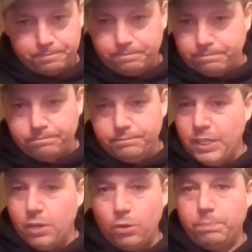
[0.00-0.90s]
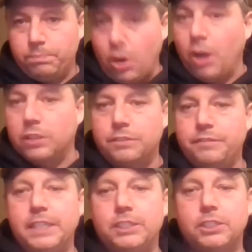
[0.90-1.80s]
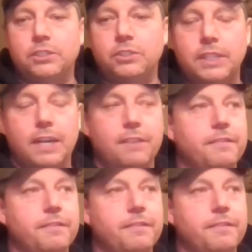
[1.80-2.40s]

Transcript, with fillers: you know, conservation stuff.